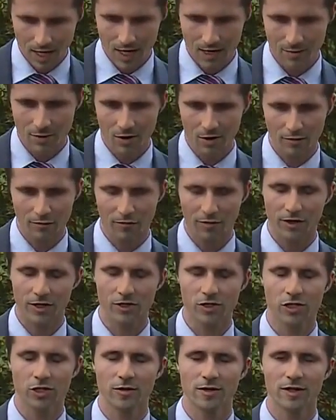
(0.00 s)
And a motive for
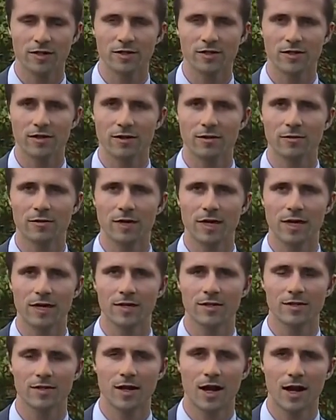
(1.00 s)
this shooting still
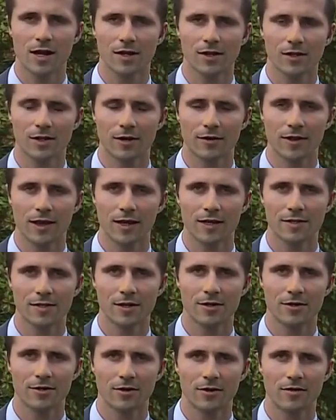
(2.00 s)
is not clear. That is
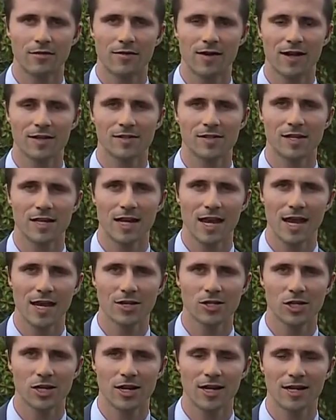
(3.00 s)
under
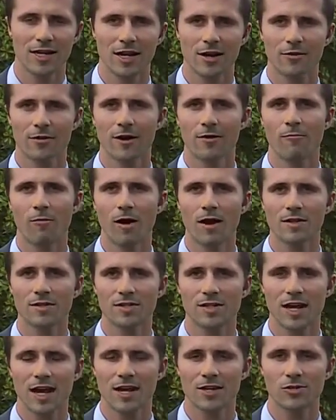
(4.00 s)
investigation. A hearing was
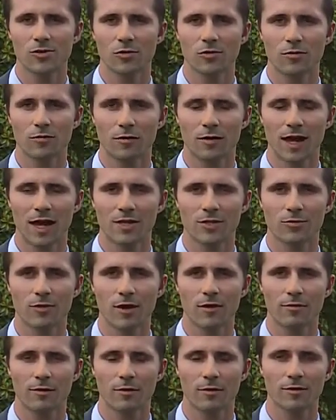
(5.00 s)
scheduled for that
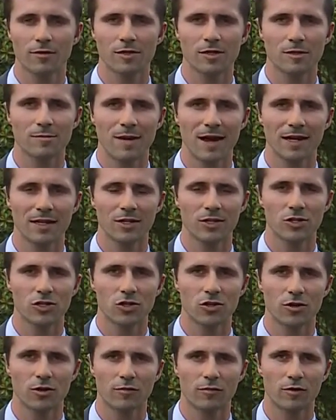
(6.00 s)
12-year-old suspected
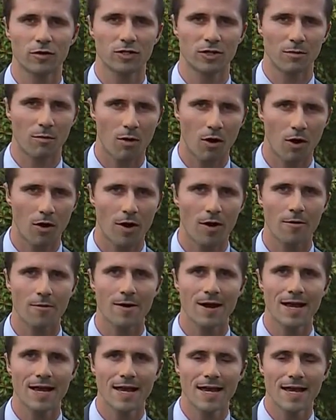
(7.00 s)
shooter for tomorrow.
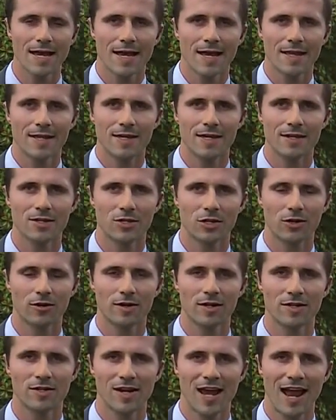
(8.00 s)
The
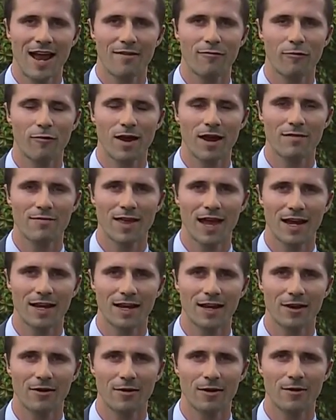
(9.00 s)
attorneys have waived that
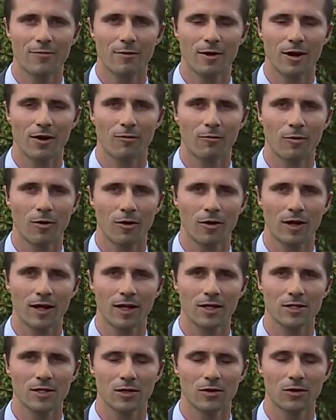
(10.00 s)
hearing. We are
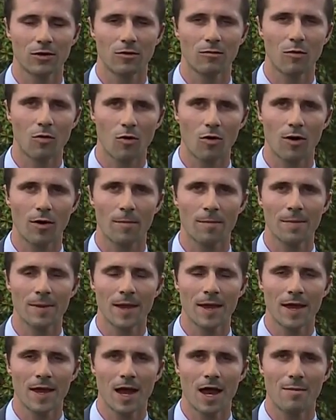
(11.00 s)
working to learn more
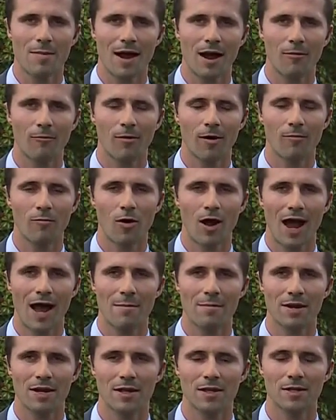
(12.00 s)
about what will
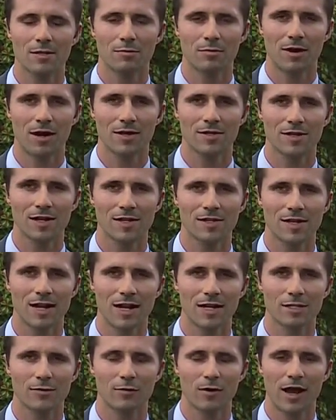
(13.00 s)
happen in this process
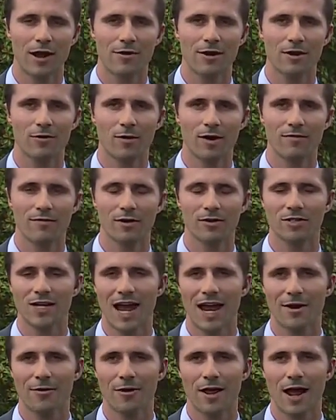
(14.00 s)
next. For now, in Greenville,
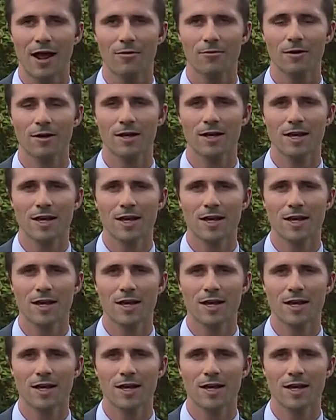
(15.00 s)
Taggart Houck,